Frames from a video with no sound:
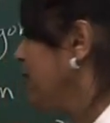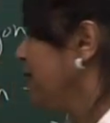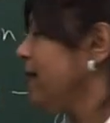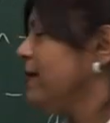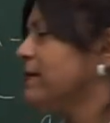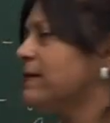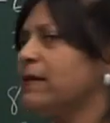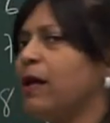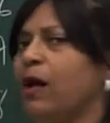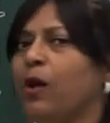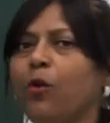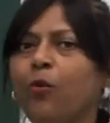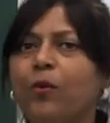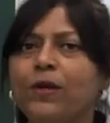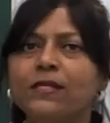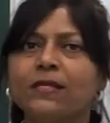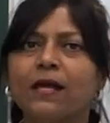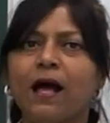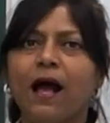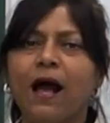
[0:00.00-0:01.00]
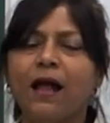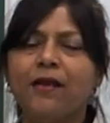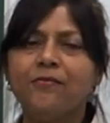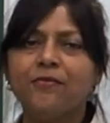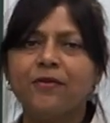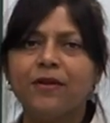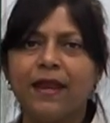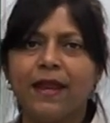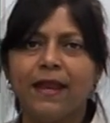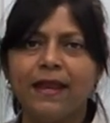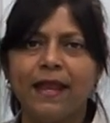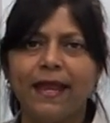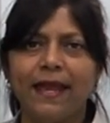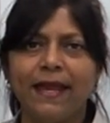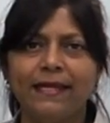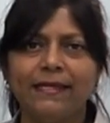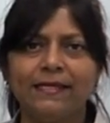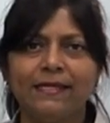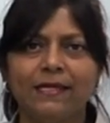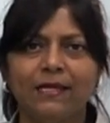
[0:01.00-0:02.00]
is always
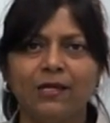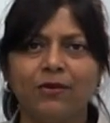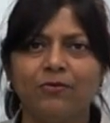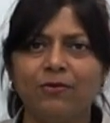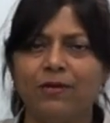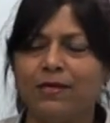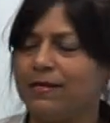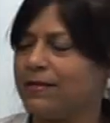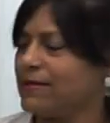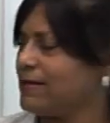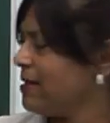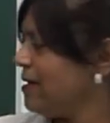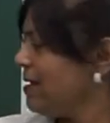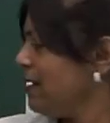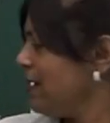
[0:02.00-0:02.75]
180 degrees.